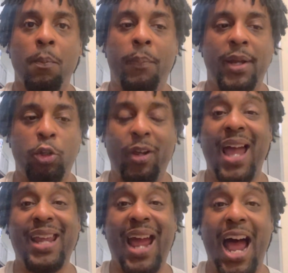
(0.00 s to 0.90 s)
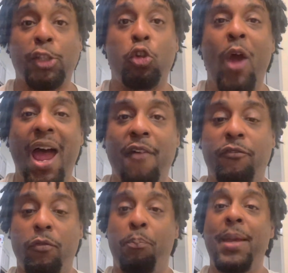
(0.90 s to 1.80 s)
But you got guys who have
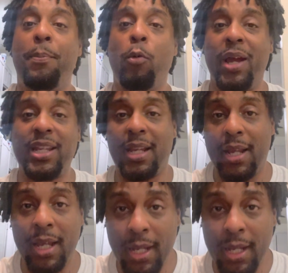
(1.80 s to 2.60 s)
people in